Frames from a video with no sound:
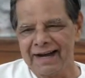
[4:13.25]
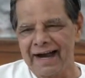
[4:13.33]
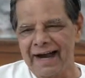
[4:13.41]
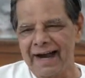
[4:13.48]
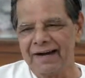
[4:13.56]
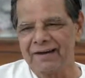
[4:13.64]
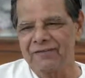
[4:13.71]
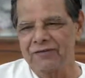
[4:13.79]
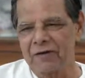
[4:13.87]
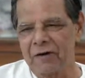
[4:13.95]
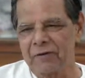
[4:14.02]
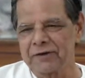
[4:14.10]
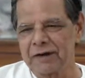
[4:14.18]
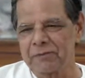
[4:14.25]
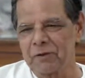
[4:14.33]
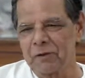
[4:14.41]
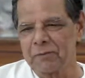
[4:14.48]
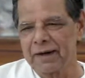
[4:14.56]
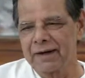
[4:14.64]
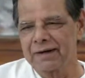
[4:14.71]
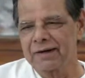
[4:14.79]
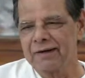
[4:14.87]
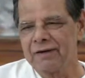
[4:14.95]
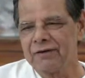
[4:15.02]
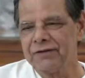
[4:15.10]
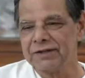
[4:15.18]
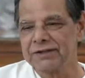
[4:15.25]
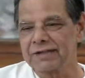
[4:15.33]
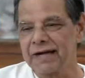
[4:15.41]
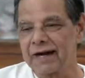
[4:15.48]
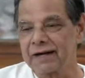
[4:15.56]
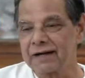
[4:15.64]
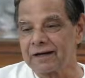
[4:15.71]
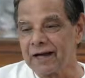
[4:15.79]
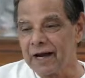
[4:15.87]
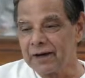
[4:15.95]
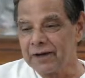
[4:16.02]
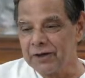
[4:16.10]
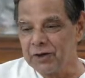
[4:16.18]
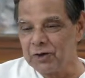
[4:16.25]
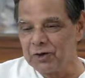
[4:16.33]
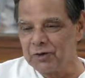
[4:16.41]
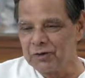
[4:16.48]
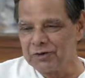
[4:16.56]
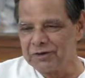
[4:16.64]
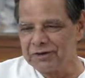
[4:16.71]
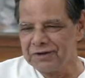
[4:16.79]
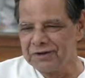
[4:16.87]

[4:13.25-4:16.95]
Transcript: And from that moment, we started anew